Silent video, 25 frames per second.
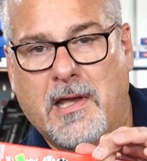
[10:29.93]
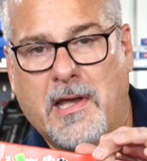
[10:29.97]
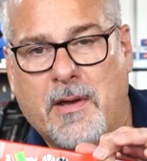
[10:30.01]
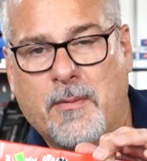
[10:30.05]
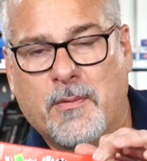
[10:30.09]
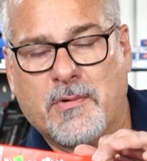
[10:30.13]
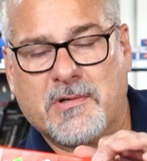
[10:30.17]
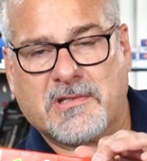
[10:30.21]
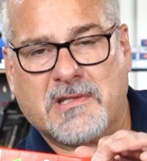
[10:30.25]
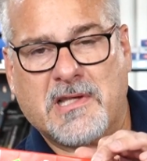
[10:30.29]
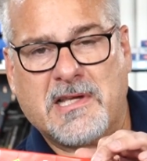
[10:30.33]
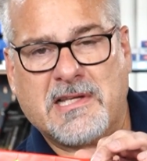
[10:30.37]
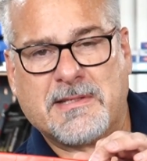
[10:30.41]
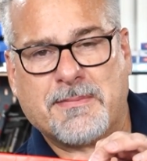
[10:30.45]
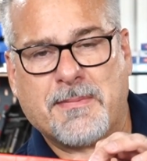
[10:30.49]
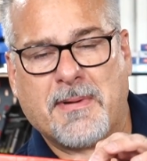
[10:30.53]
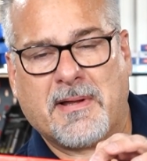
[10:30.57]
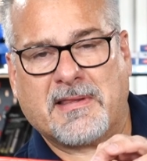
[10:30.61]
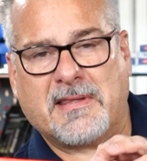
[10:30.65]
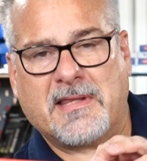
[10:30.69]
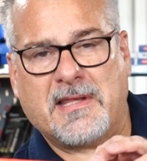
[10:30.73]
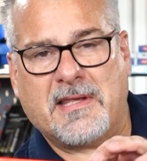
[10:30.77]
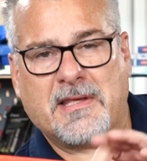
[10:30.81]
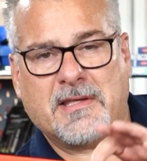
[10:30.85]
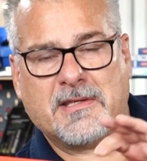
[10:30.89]
And what's nice
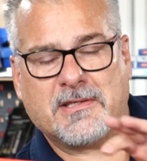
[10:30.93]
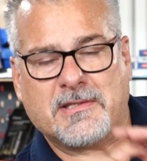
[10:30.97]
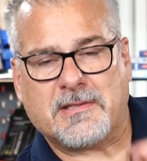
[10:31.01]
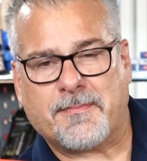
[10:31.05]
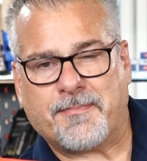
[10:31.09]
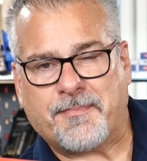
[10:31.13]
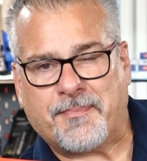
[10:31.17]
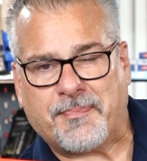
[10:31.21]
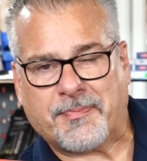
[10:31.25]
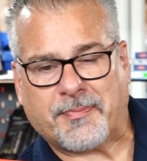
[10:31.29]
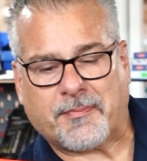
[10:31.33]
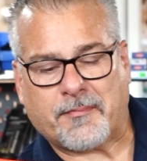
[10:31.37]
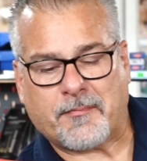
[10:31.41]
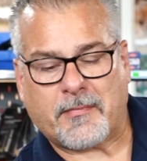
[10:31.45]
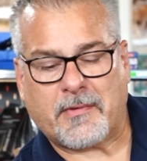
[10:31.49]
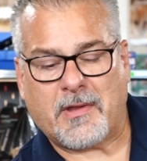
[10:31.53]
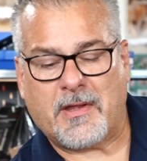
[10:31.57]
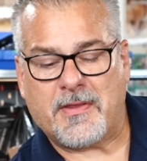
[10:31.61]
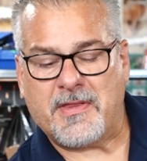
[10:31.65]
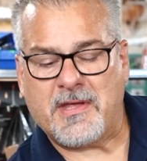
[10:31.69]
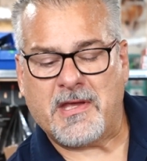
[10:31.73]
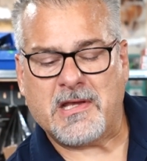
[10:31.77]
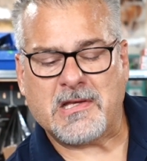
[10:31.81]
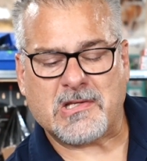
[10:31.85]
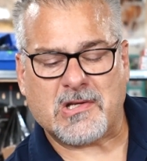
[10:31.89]
about these,
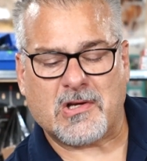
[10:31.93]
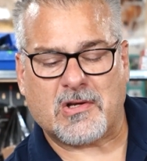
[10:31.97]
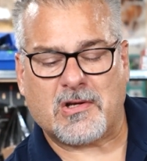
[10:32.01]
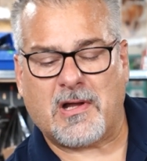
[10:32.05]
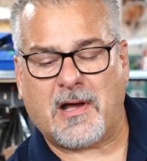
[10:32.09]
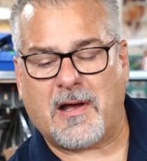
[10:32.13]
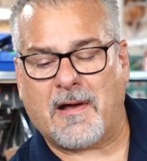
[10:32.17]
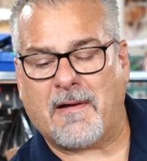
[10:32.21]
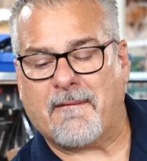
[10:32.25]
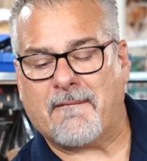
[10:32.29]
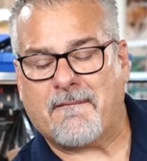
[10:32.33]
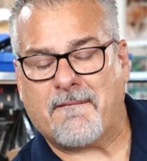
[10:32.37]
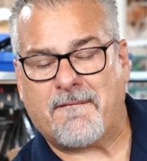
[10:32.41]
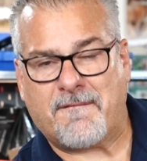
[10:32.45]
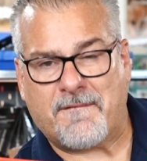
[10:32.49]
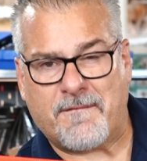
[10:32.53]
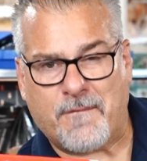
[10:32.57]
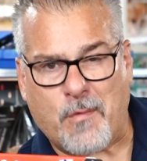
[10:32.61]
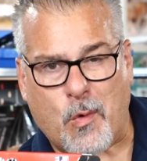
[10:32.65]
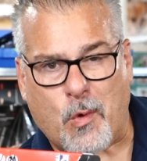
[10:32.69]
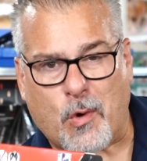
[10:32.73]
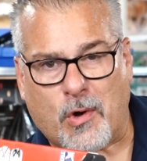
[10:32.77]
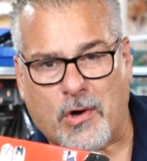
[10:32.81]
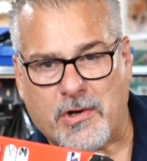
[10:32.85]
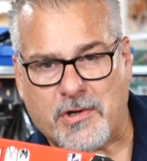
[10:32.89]
these are not
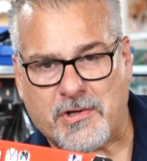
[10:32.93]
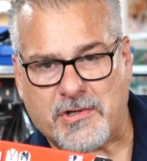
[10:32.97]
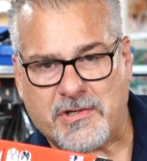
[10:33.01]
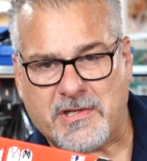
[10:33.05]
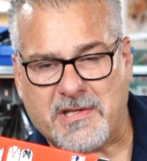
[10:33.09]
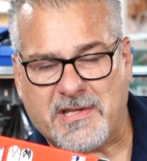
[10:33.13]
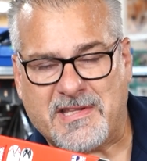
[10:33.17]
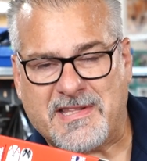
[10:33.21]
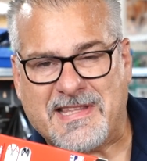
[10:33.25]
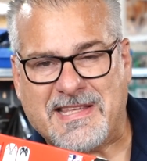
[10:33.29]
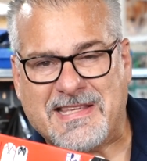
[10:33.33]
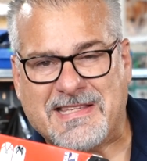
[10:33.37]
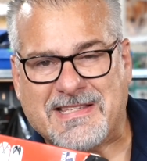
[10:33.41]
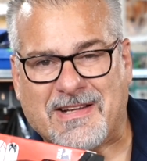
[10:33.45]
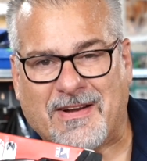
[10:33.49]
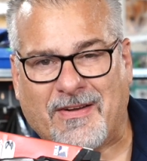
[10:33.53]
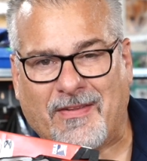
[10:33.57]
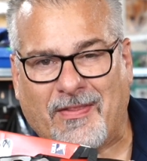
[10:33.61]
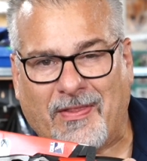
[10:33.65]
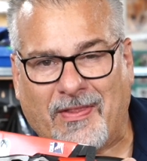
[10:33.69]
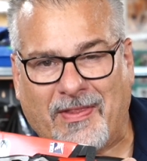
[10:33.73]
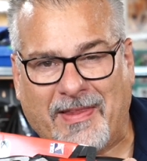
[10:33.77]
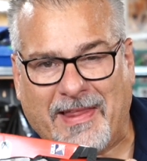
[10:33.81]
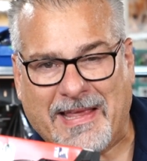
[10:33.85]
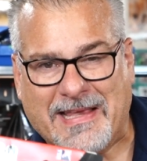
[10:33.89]
forged. These are
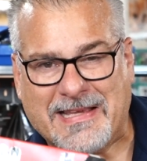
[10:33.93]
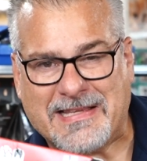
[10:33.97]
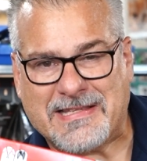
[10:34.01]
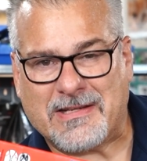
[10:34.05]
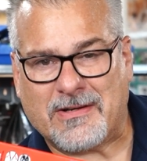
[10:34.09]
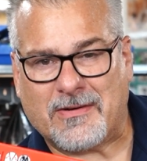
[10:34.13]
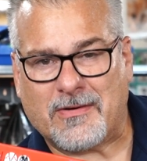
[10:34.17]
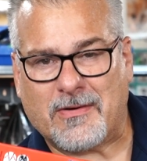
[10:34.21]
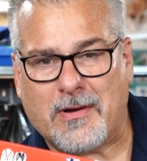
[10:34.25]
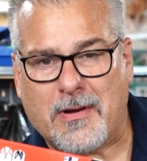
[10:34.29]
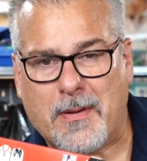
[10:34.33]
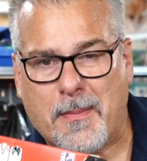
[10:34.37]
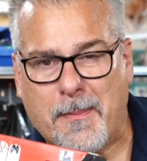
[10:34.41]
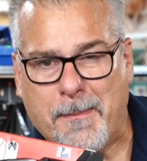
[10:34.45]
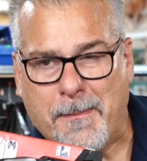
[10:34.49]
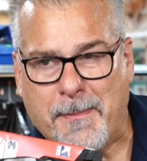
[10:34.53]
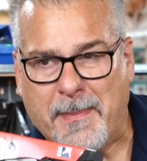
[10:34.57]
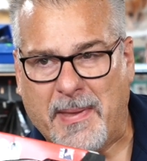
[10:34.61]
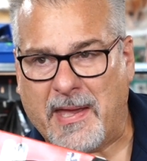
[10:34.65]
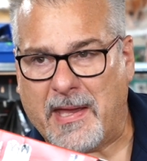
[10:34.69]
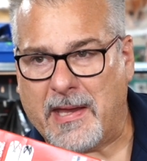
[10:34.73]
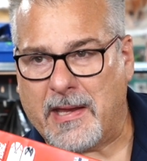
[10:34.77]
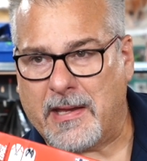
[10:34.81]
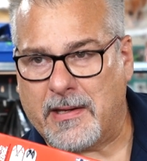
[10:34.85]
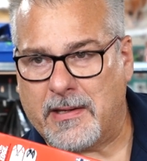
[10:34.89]
laser
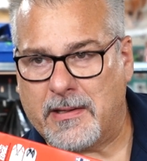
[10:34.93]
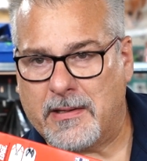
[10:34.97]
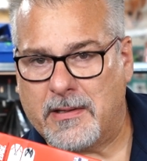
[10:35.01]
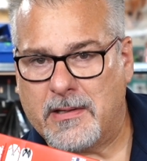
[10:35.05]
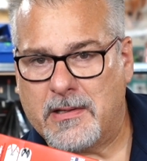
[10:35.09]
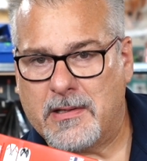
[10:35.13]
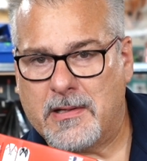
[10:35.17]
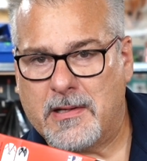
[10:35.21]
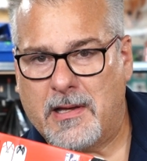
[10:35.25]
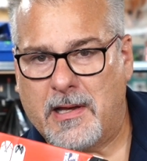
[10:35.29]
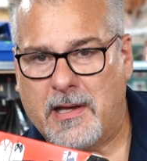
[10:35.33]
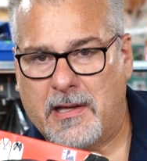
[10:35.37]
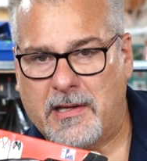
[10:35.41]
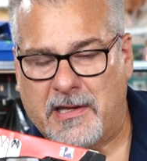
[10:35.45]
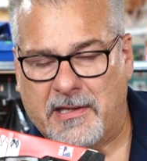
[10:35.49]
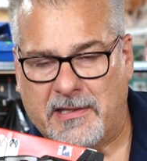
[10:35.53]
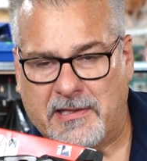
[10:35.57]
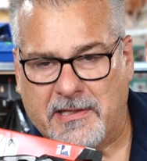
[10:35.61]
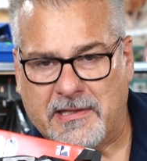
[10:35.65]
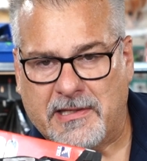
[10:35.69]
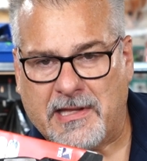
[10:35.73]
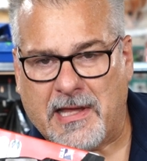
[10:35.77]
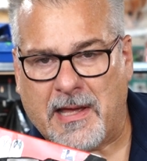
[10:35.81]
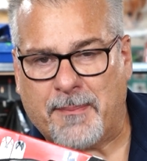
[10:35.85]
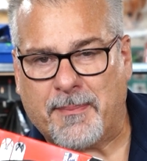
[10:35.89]
made. And they
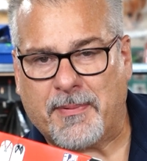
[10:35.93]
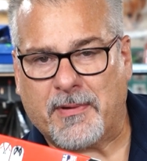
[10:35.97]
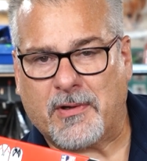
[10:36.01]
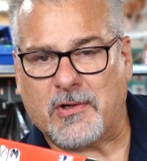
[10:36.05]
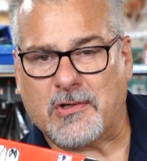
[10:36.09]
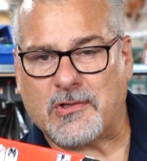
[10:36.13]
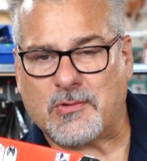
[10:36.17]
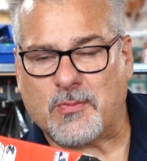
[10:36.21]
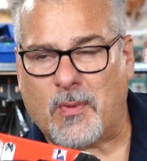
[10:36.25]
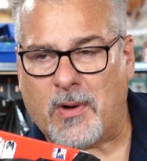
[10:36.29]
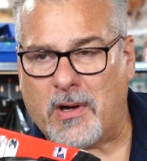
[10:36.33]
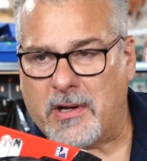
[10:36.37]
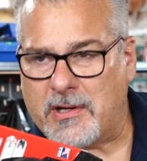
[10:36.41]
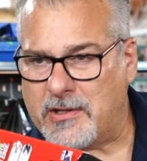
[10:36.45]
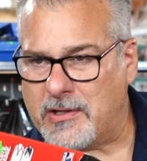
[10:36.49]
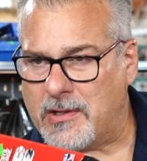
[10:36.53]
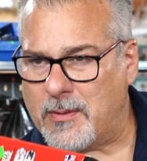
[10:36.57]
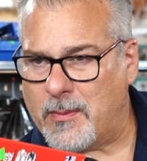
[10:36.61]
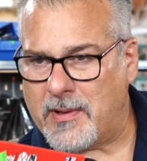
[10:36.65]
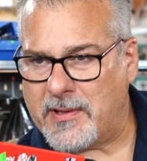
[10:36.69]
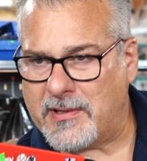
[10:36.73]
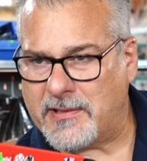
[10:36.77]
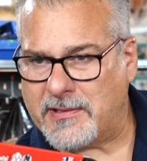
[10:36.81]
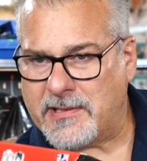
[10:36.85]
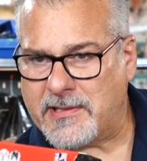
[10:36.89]
did that because why? Do you know
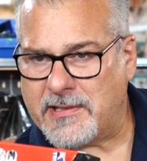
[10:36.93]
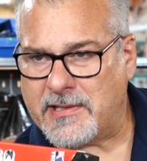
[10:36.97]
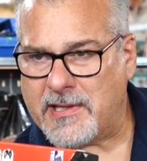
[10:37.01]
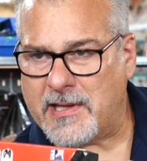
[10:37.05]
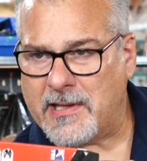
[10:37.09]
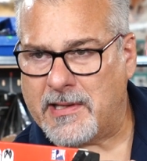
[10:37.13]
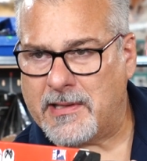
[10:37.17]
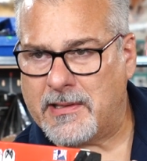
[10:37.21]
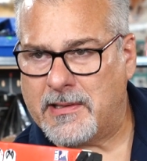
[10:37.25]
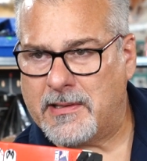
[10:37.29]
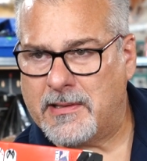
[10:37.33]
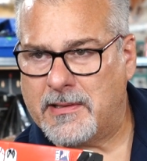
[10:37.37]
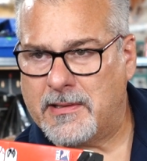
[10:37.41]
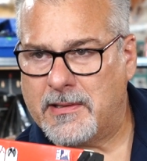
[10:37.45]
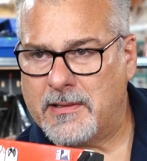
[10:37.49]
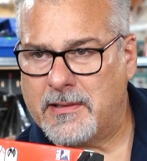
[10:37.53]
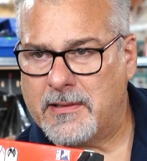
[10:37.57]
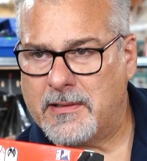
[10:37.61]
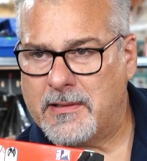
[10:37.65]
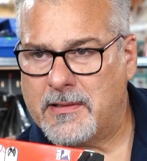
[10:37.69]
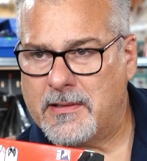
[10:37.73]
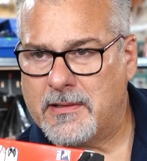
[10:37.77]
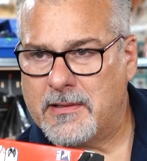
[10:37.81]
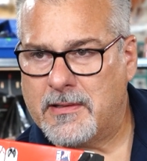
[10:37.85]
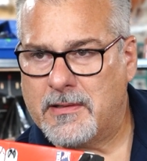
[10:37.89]
why they did that?
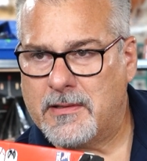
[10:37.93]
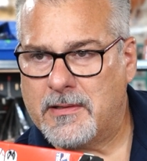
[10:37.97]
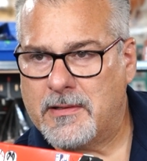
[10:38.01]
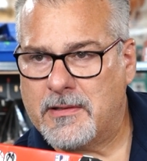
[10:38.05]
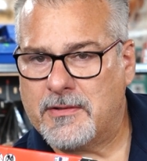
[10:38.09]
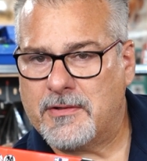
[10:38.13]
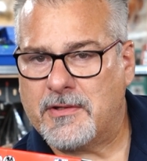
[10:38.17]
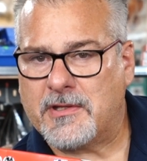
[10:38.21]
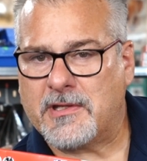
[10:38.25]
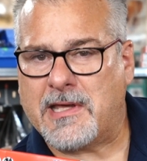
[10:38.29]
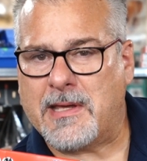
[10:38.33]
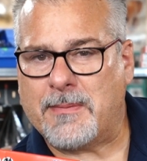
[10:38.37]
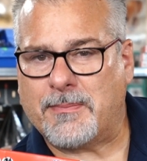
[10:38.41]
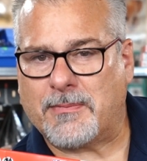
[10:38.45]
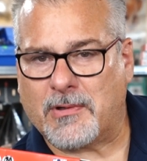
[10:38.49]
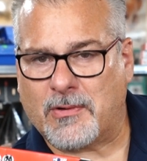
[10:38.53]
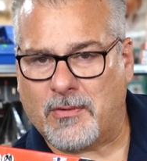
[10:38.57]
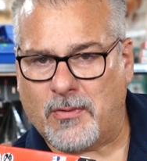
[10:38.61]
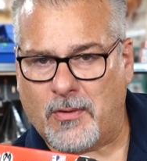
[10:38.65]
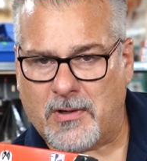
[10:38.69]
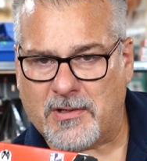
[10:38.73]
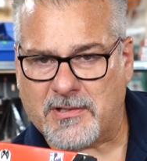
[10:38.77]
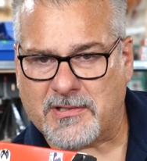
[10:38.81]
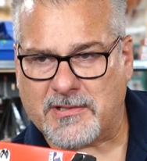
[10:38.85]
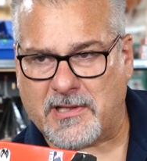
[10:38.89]
To keep the
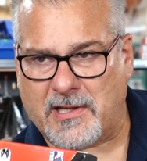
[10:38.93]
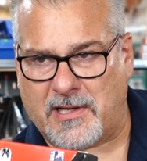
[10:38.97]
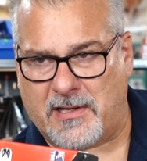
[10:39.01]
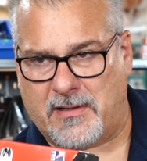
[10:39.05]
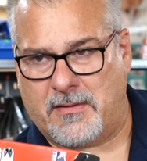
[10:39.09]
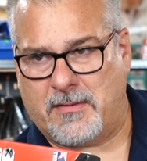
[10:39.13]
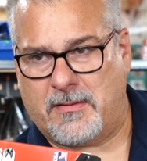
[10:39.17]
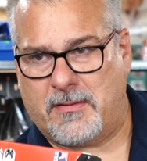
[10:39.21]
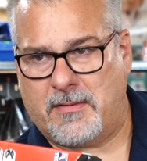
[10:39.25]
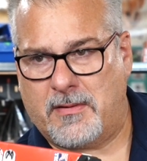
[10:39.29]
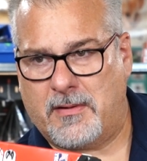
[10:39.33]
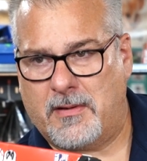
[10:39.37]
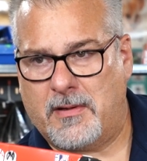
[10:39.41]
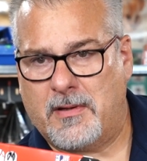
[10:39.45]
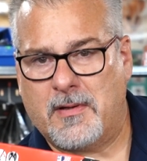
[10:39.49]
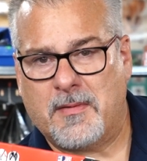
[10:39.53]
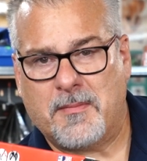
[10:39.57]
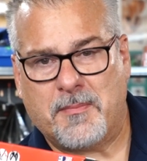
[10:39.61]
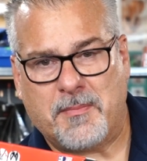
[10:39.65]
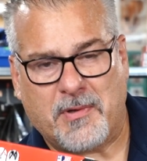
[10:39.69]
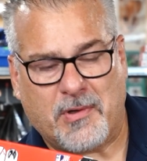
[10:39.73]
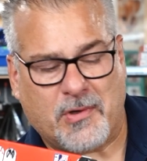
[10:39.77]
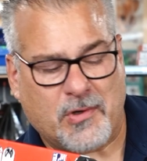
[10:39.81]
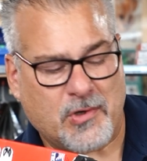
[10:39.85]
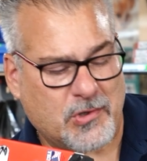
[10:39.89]
cost down.
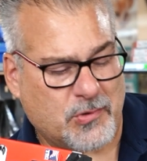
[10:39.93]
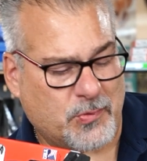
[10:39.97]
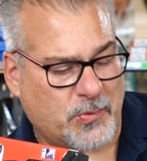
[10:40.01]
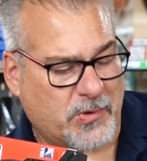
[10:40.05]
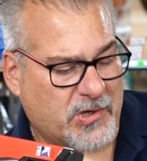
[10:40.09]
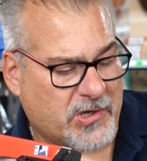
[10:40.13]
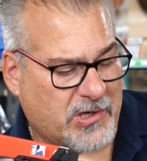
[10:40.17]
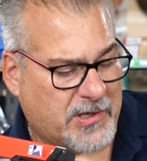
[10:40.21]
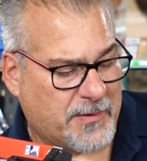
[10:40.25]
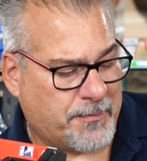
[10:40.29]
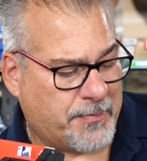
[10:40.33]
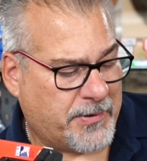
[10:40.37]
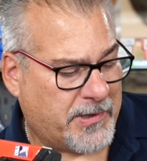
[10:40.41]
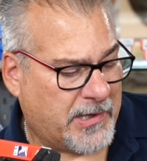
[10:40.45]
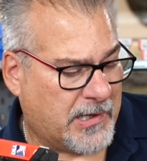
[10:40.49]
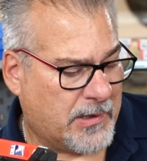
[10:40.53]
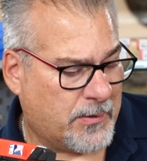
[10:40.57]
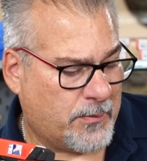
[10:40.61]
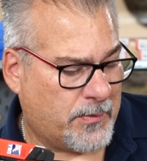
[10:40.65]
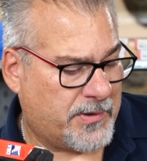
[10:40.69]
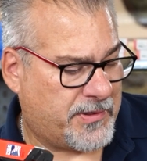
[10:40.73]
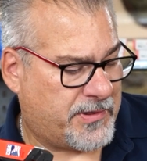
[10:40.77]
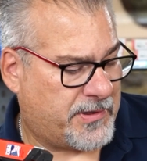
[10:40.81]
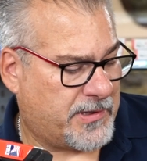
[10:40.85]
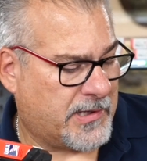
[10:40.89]
Because when you're competing
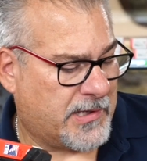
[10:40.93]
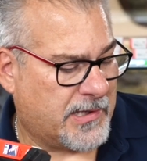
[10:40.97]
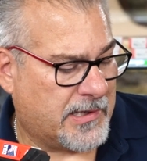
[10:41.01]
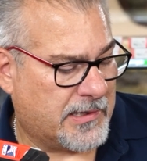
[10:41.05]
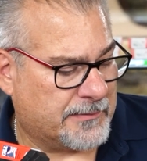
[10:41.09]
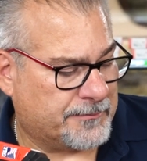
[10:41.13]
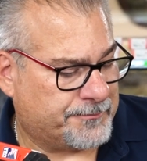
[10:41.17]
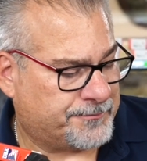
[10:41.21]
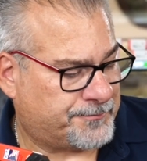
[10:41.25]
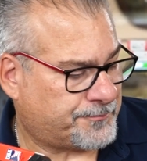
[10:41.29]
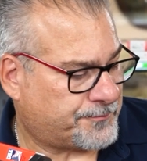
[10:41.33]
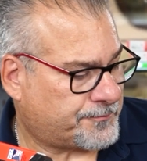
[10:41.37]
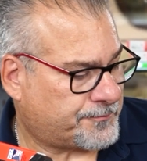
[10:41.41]
with uh,